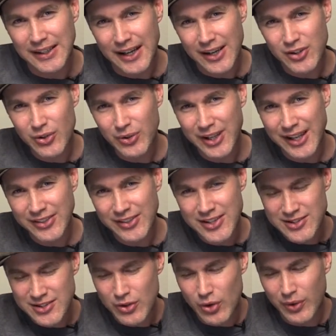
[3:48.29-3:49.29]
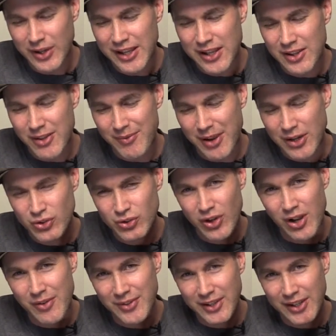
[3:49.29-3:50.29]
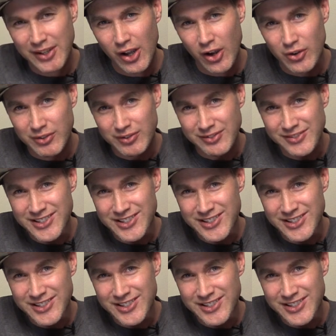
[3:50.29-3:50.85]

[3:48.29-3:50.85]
and you'll get this, you'll hear the metronome and the note